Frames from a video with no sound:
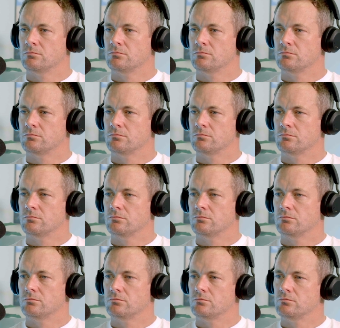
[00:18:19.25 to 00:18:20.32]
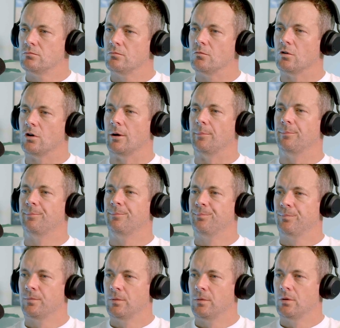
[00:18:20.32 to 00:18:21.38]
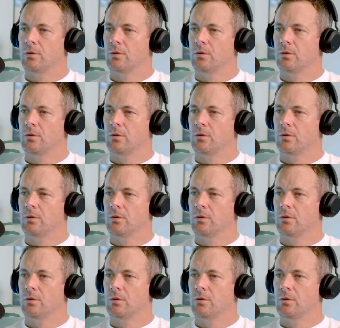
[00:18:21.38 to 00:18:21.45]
or 10%. Right. So they would